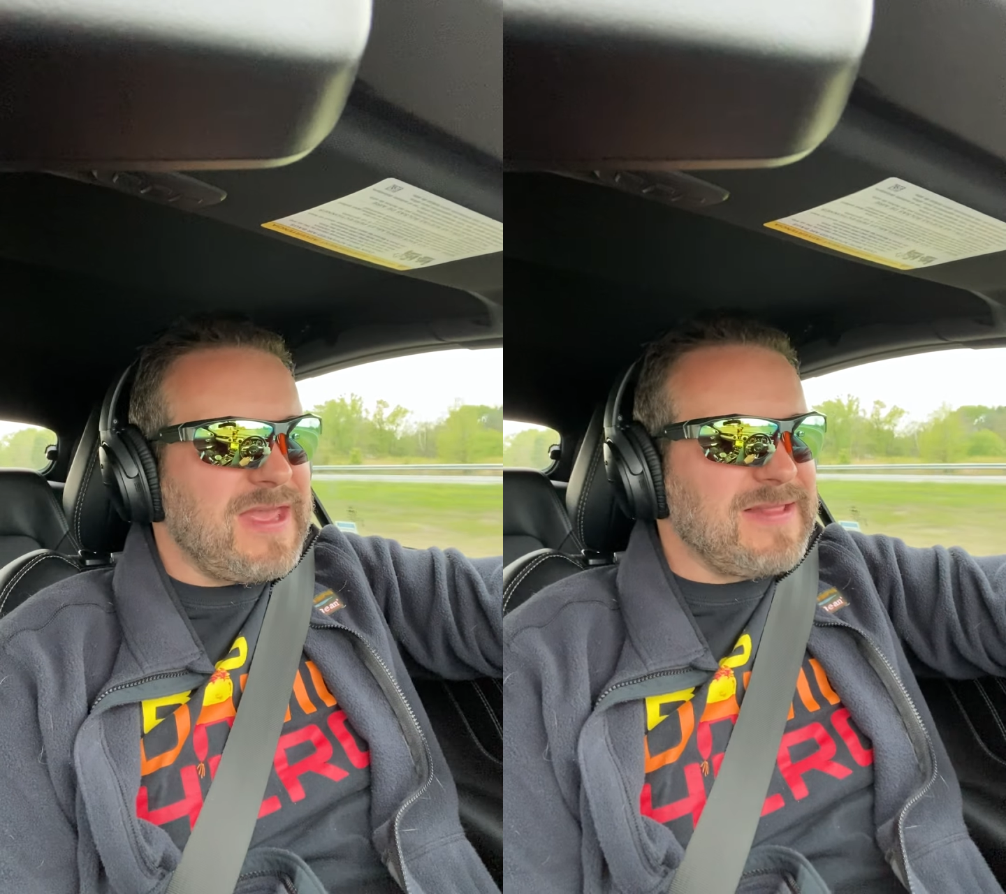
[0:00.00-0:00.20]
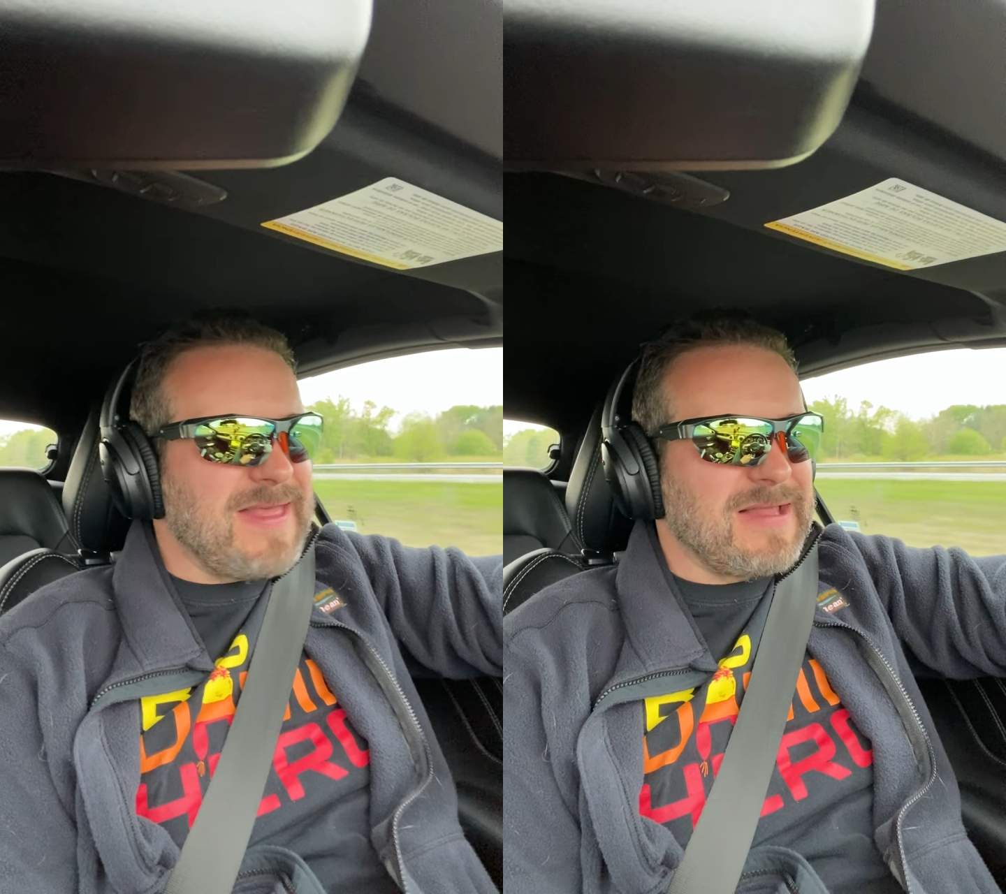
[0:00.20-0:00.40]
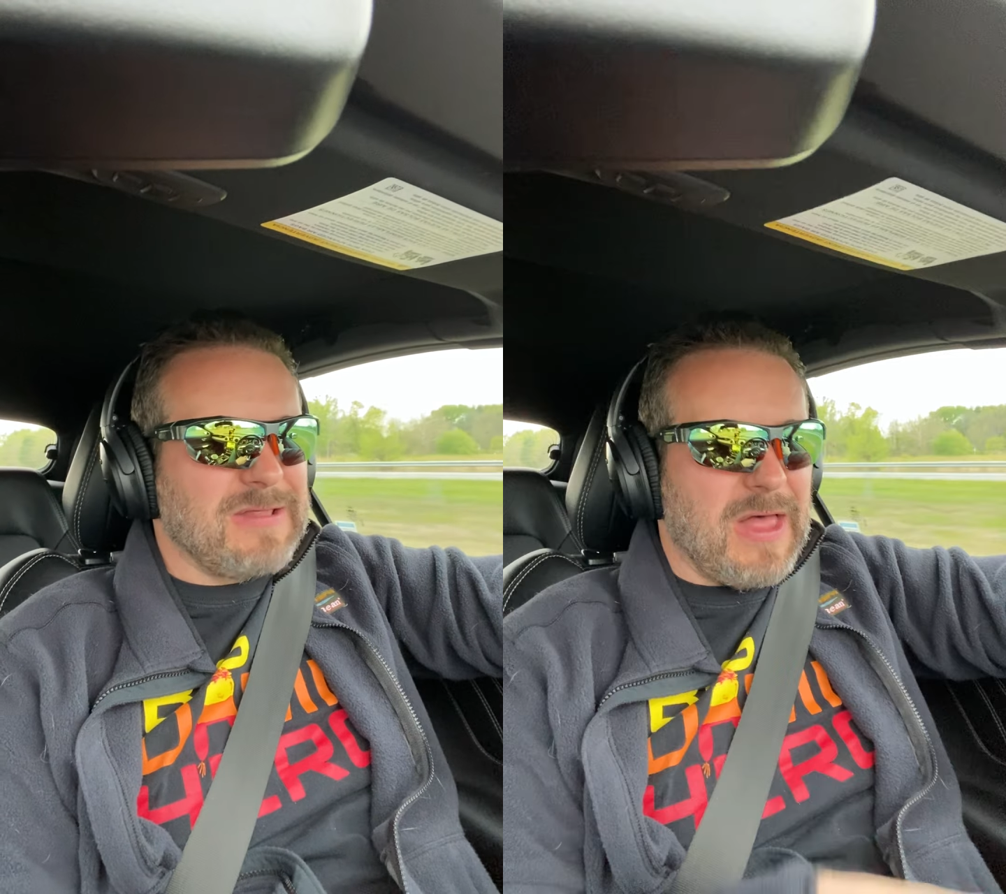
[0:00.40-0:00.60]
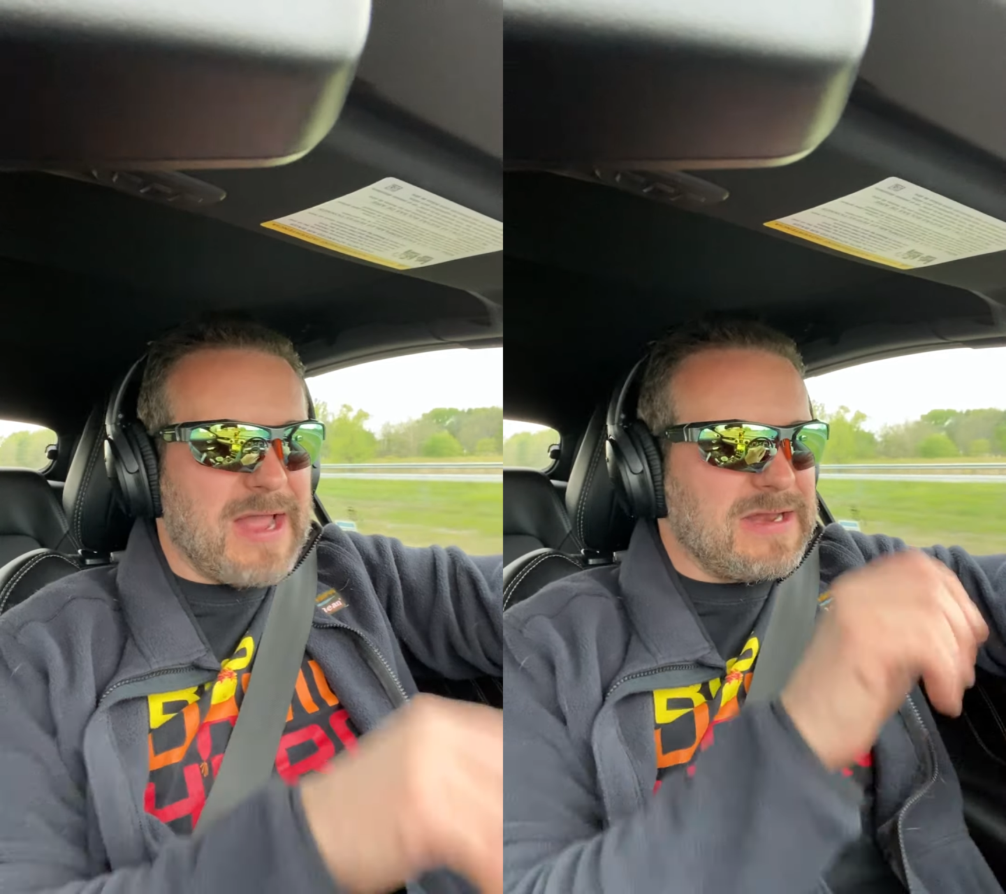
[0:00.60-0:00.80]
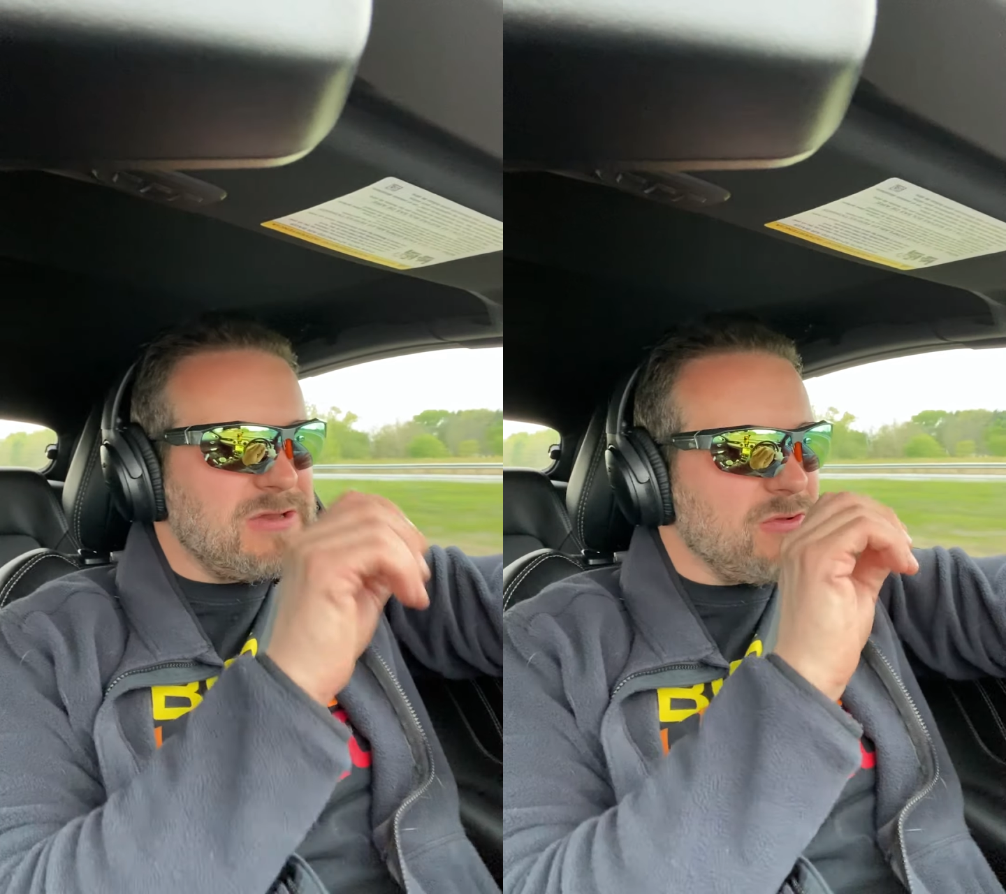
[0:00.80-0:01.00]
take that
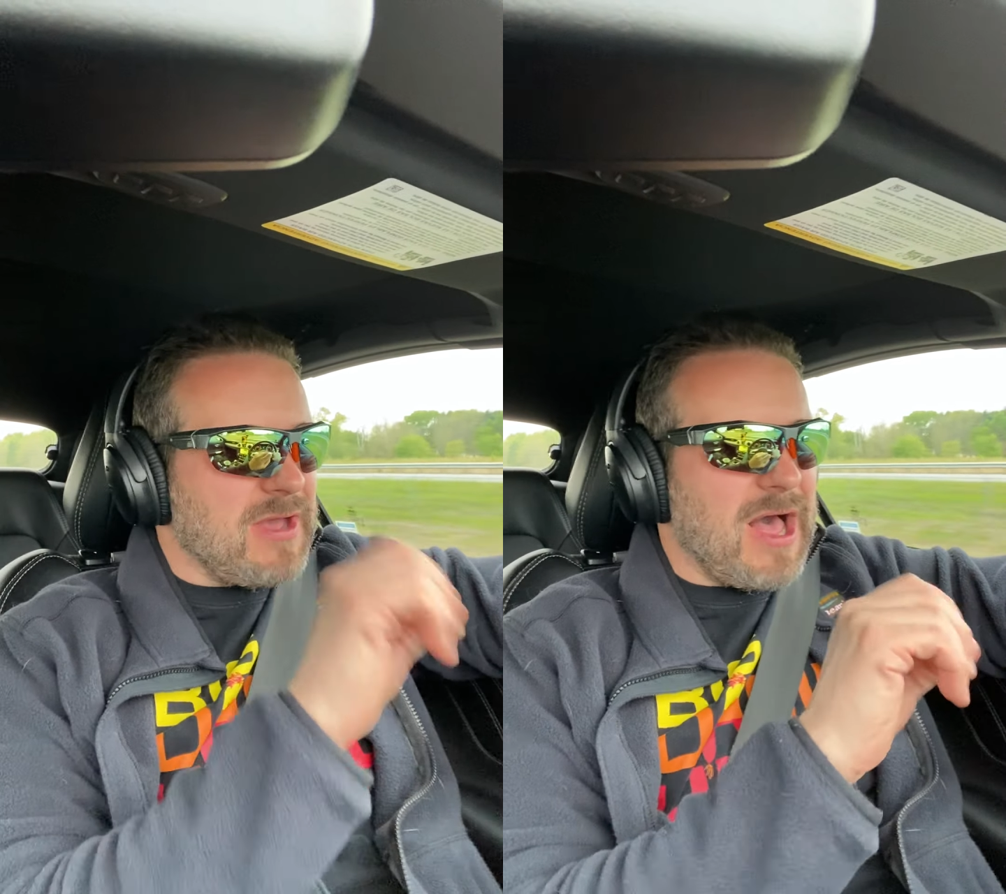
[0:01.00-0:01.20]
line and you